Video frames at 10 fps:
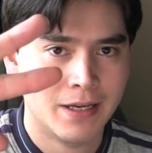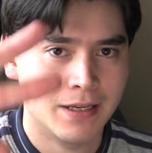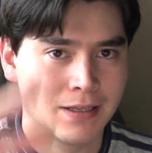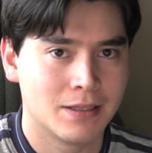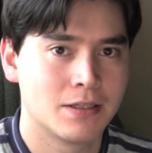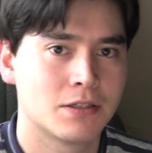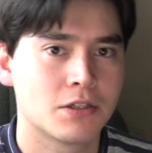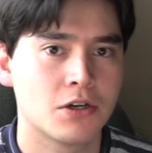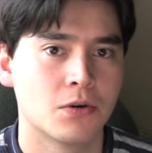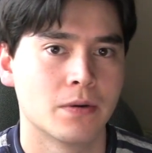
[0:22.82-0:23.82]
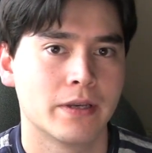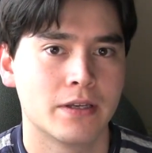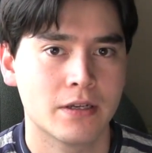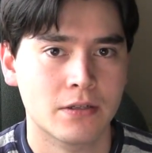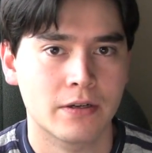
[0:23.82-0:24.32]
Hey, so
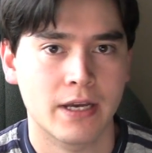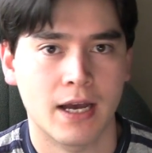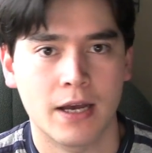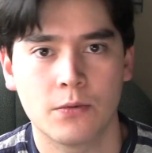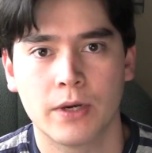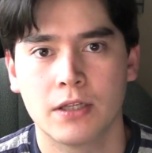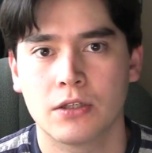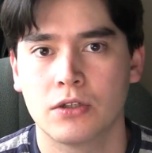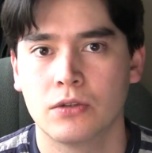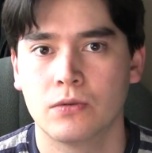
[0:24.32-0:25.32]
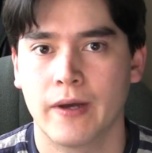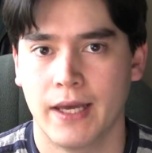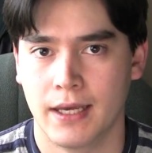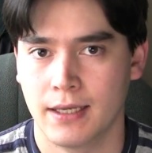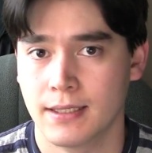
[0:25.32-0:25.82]
yesterday I went to
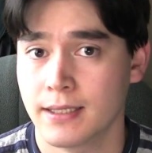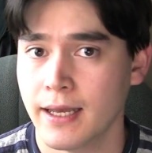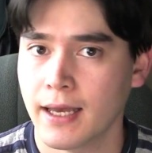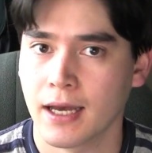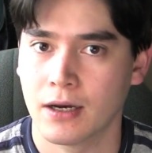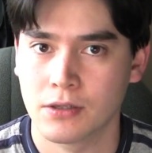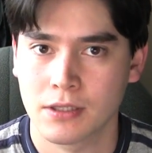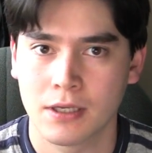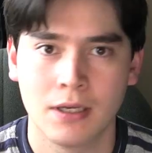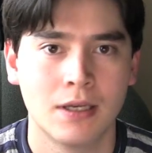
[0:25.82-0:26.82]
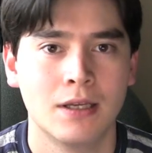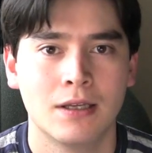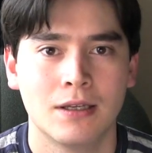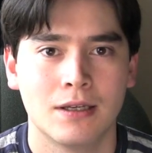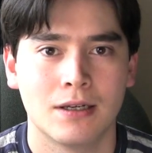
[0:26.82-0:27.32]
a steakhouse.
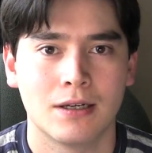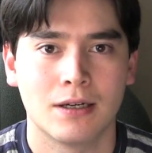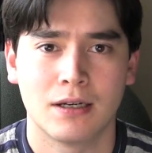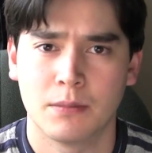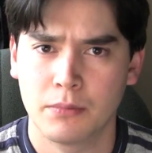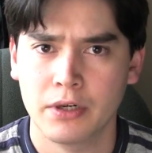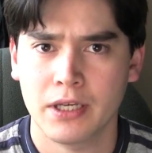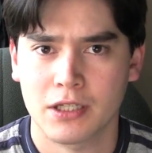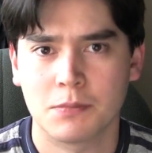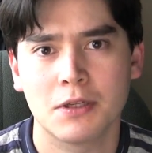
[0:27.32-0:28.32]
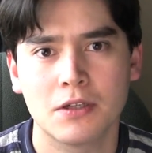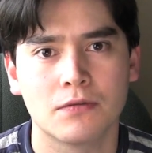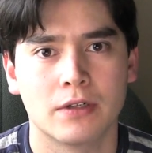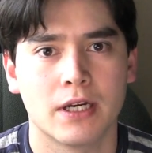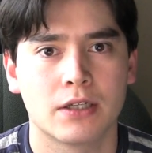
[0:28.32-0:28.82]
Pretty expensive
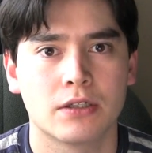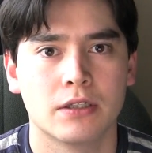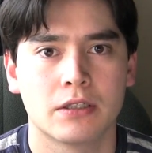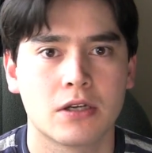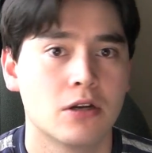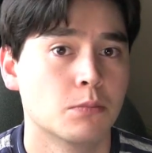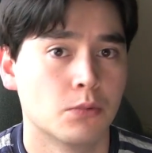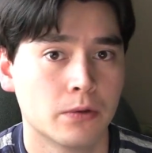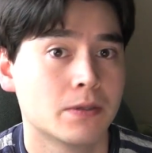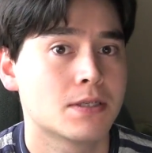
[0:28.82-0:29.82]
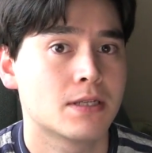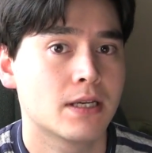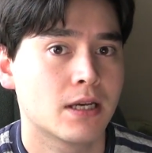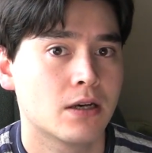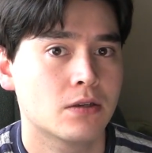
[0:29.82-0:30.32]
one actually. It's called Morton's
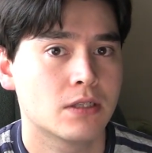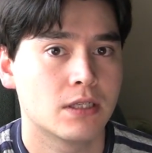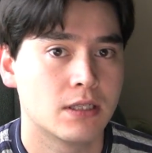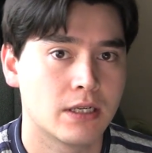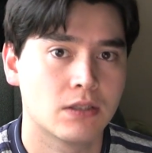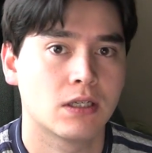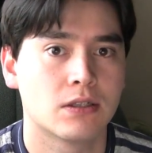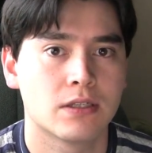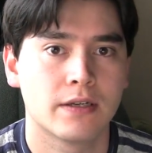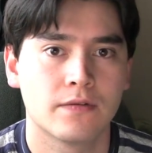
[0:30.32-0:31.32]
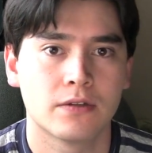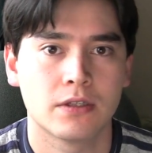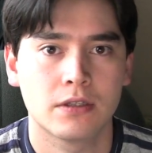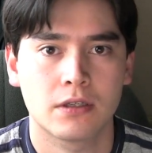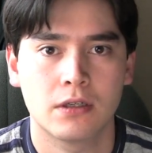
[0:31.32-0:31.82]
Steakhouse in downtown San
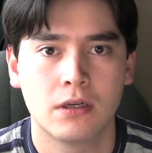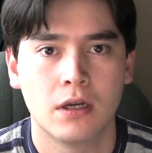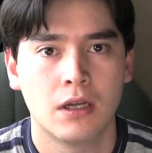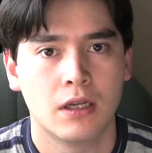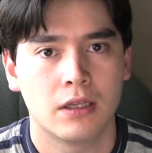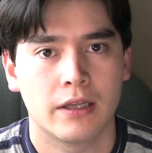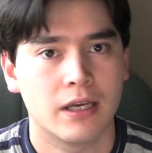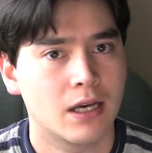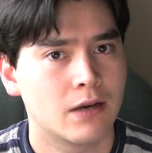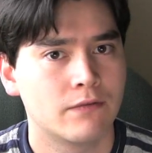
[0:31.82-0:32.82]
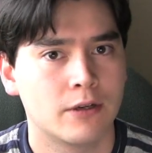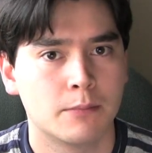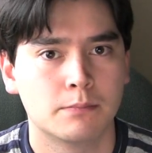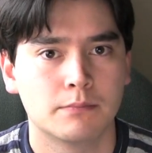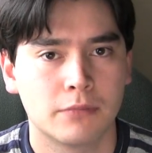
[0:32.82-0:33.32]
Francisco. They have
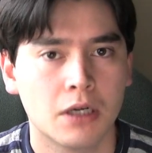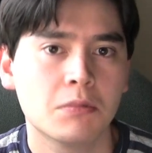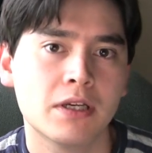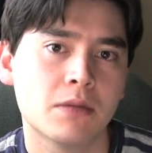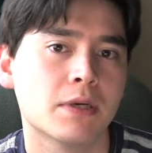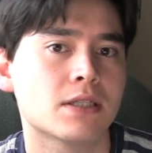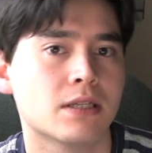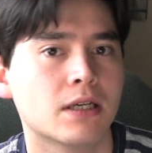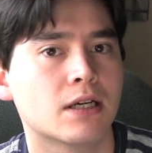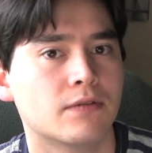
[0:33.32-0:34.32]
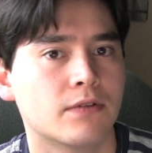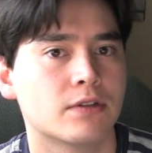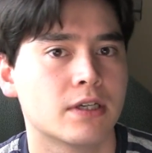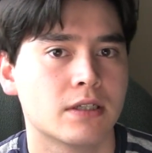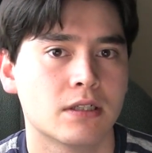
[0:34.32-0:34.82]
probably the best steak I've ever
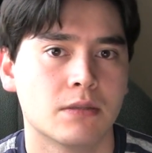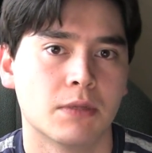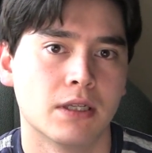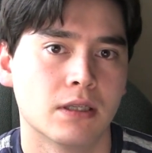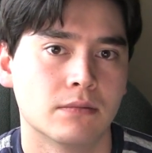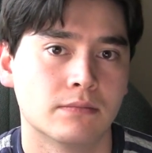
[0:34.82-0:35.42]
tasted in my,